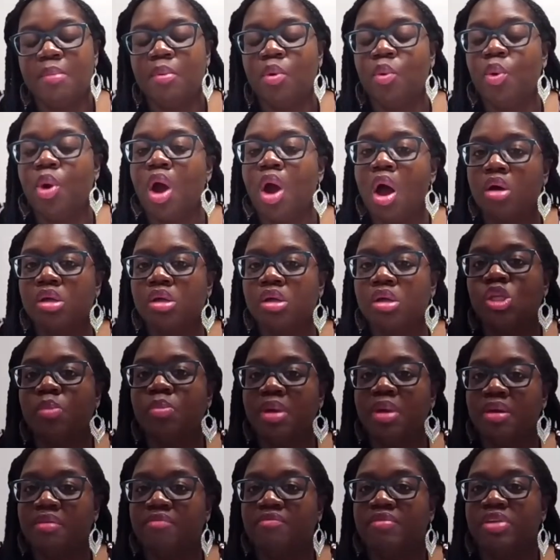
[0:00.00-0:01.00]
but we're also
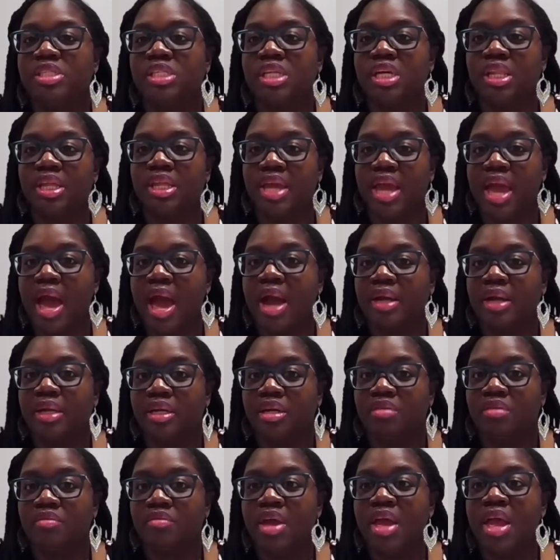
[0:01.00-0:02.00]
being physically
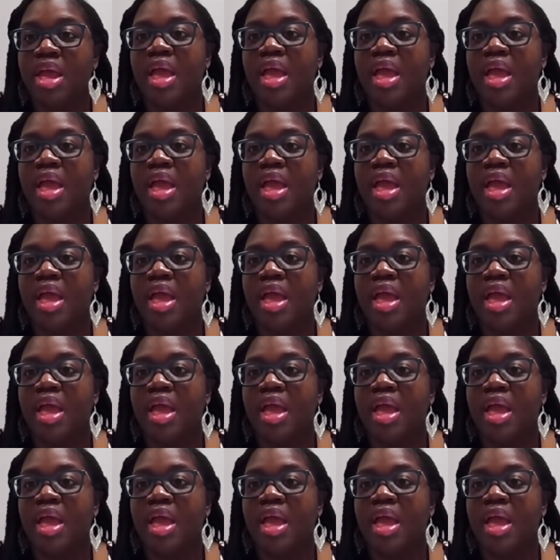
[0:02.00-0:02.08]
active.